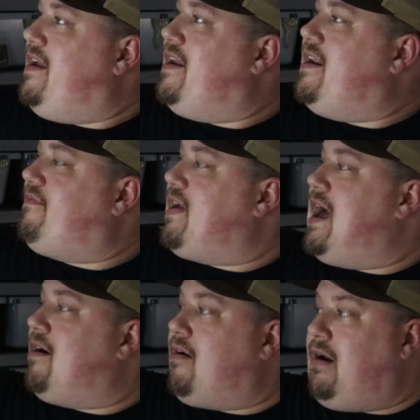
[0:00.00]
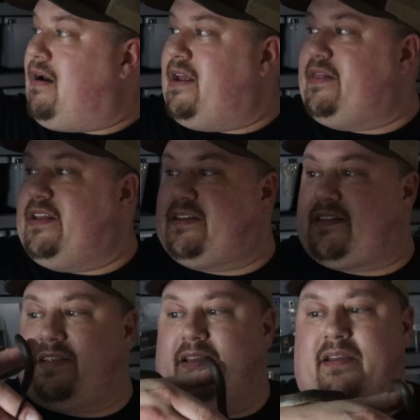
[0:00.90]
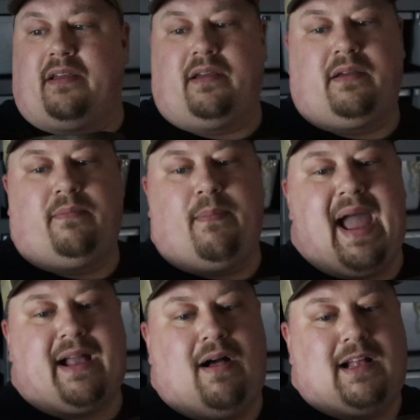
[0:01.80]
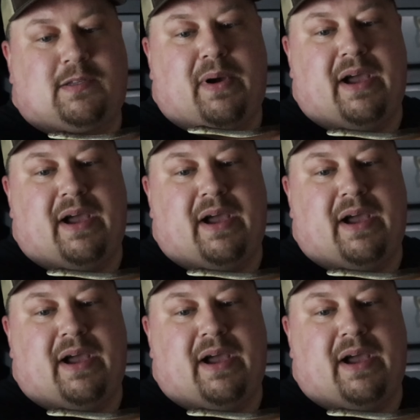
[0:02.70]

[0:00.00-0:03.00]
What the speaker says: And I've got her in this Macklot's